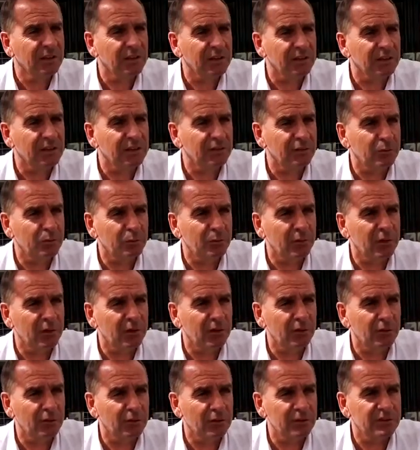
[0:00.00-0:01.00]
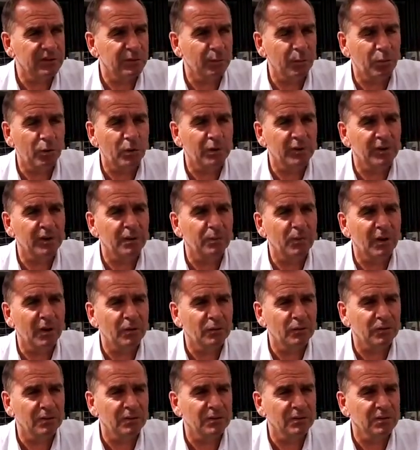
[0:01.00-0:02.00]
and give him real support in the
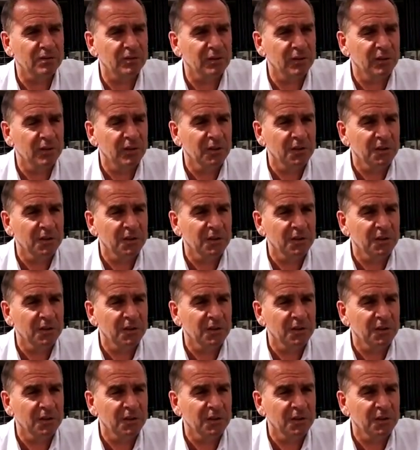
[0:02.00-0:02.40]
mountains.